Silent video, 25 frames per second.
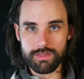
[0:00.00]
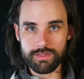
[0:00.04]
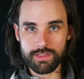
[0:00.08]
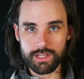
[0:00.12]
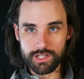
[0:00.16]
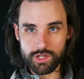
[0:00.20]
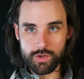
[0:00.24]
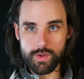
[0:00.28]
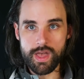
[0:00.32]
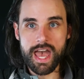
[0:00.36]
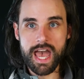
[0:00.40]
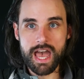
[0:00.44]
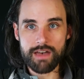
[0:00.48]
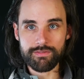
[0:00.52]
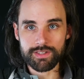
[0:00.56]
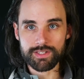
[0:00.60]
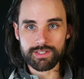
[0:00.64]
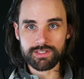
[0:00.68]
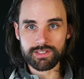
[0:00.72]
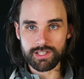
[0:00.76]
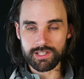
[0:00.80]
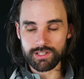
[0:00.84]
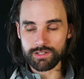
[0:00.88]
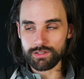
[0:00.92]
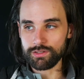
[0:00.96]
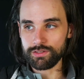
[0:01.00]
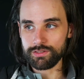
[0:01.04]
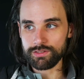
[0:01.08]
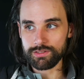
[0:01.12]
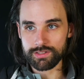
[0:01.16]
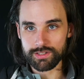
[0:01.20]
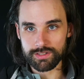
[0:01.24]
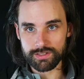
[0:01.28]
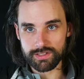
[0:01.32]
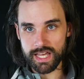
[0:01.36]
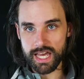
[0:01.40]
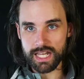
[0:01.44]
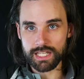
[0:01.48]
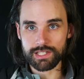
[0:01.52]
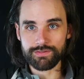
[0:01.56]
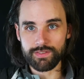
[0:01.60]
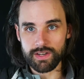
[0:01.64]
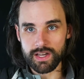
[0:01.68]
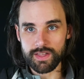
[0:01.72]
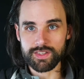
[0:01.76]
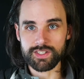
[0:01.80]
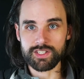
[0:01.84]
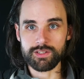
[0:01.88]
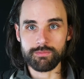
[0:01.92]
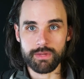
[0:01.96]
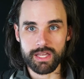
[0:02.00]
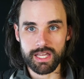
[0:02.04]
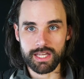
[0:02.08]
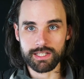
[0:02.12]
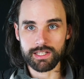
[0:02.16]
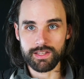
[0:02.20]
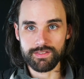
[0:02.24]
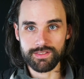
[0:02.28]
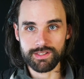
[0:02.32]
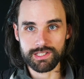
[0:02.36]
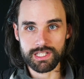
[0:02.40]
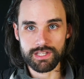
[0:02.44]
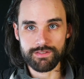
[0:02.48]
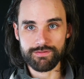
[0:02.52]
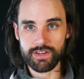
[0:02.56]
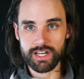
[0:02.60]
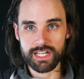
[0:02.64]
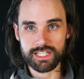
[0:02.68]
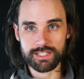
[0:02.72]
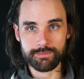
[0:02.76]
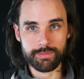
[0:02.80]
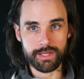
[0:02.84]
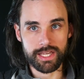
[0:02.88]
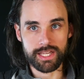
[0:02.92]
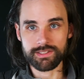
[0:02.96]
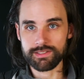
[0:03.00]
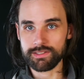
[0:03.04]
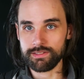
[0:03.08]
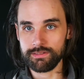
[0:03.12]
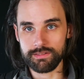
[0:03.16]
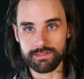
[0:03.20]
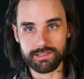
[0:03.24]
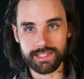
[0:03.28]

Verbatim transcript: then you have the skills to satisfy the demand in the DeFi space.